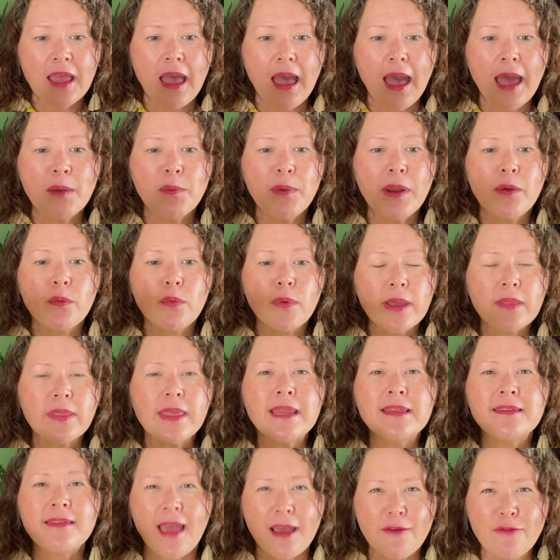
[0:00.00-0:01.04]
and we
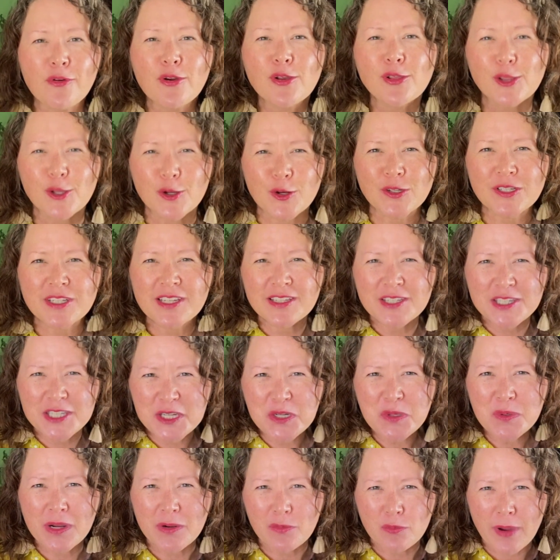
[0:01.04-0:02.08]
really never learn to
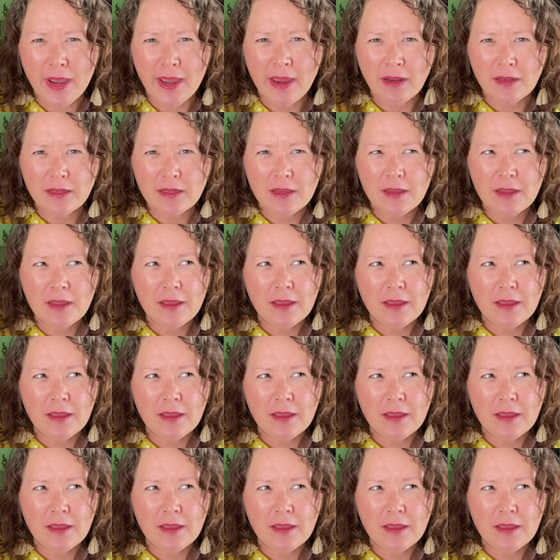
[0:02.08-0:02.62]
do it, right?